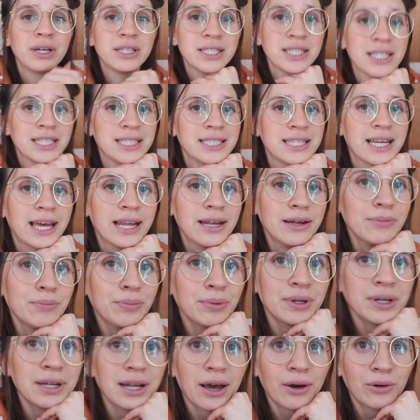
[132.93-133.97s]
until then,
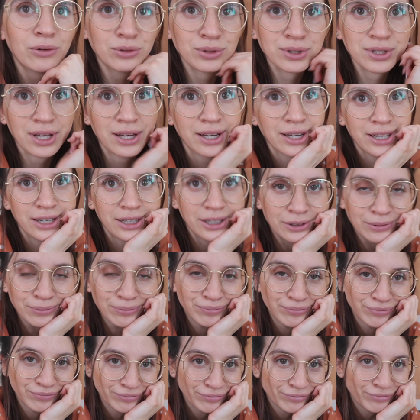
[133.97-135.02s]
but now I was like,
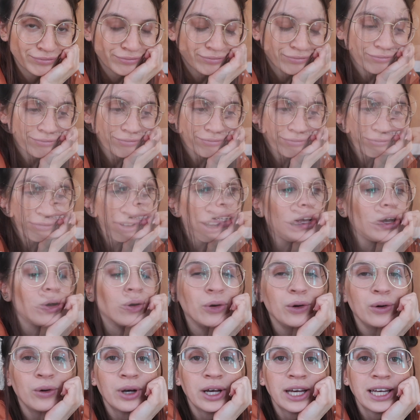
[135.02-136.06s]

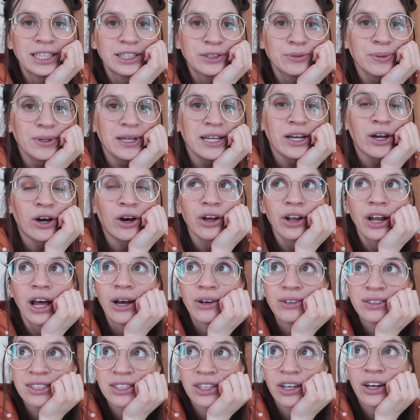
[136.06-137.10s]
so it's really hot
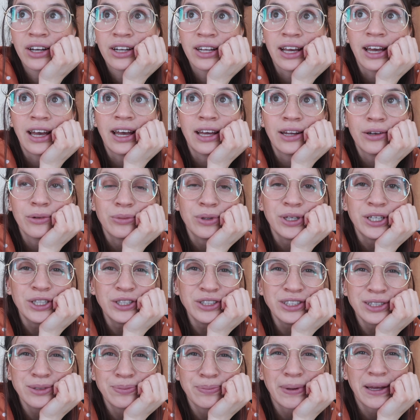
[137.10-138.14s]
outside and we
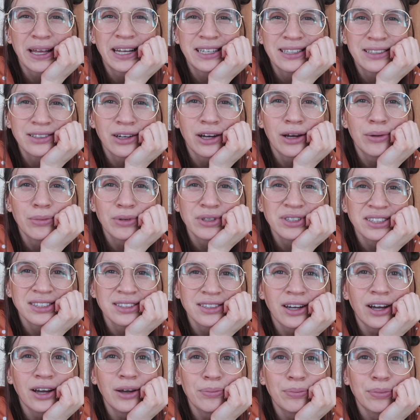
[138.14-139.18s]
could spend time
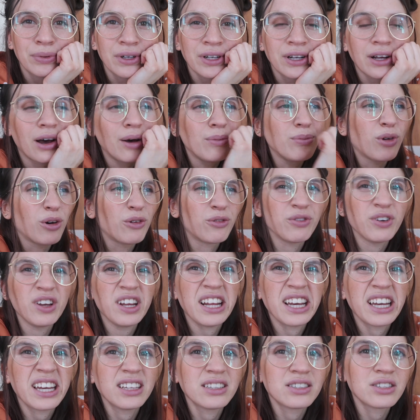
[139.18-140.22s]
outside, but I'm not
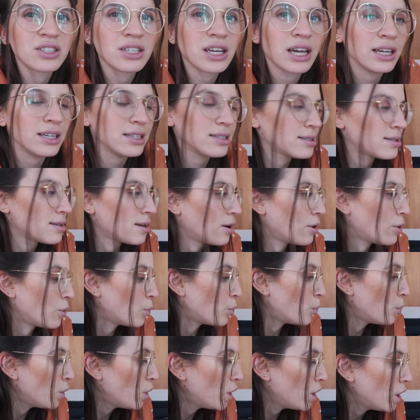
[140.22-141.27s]
feeling it today.
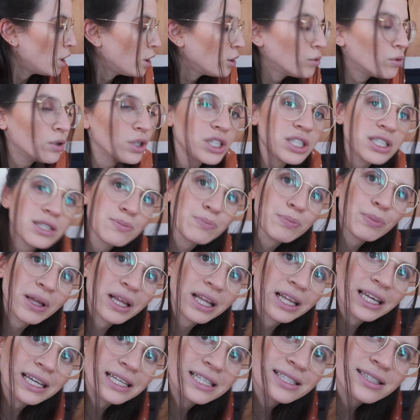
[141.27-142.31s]
So we're just
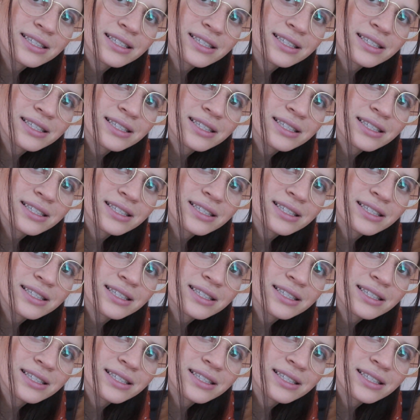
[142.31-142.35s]
building